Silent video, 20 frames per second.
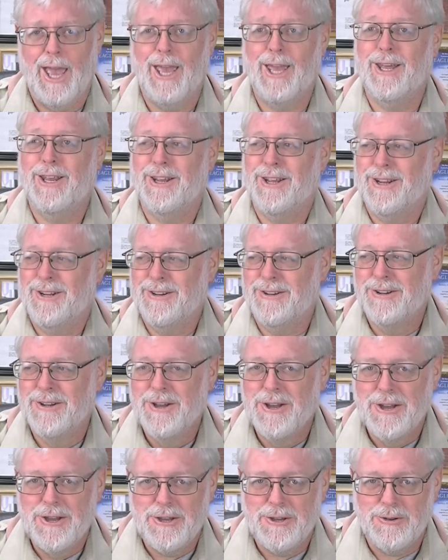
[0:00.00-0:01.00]
and
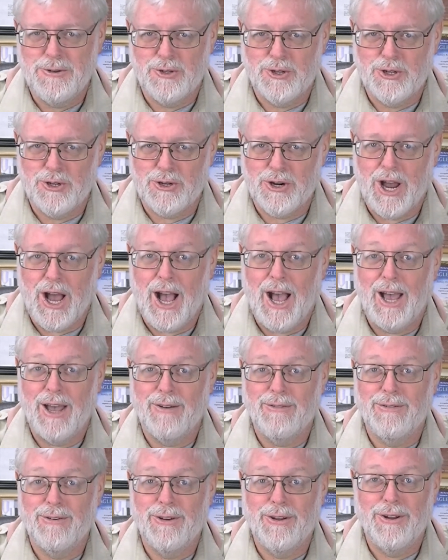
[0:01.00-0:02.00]
you
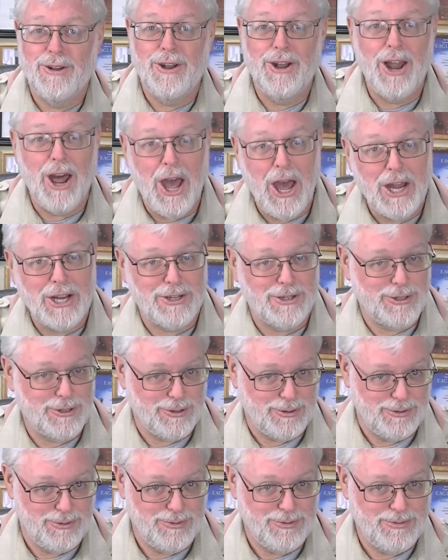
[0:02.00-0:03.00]
strive not
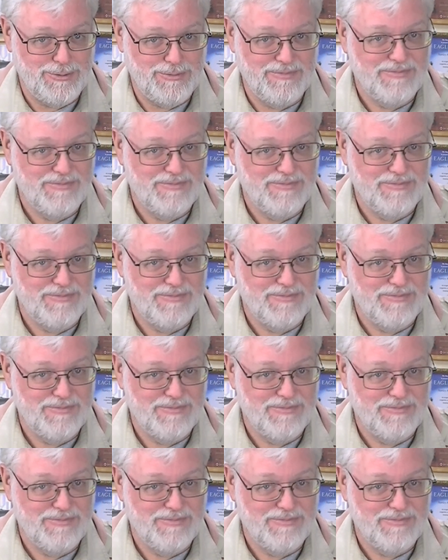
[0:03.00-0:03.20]
to.